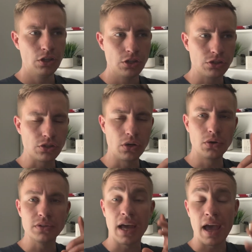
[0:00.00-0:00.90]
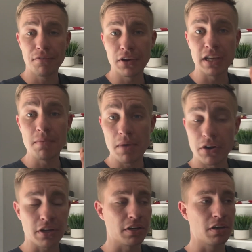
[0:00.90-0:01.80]
So the
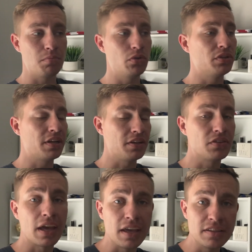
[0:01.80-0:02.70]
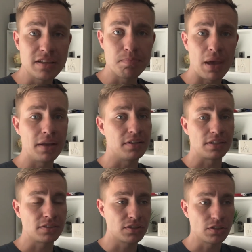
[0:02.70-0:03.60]
African-American community, the
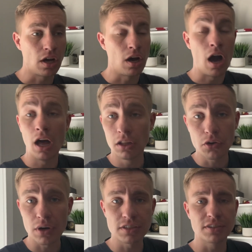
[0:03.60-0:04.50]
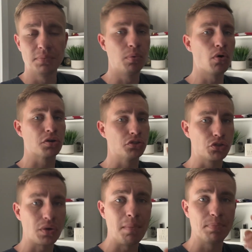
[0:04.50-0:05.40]
independents, all across the board,
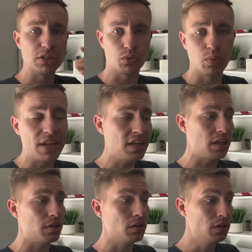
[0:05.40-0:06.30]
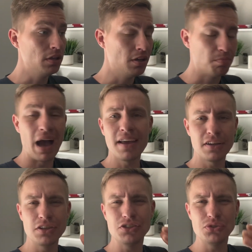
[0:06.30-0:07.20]
Trump is winning and
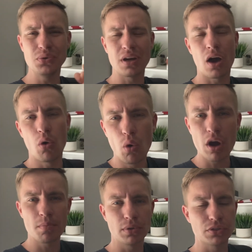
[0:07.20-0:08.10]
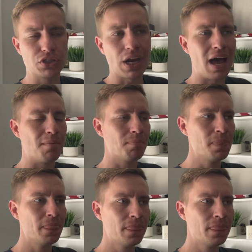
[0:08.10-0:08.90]
Biden is doing a horrible job.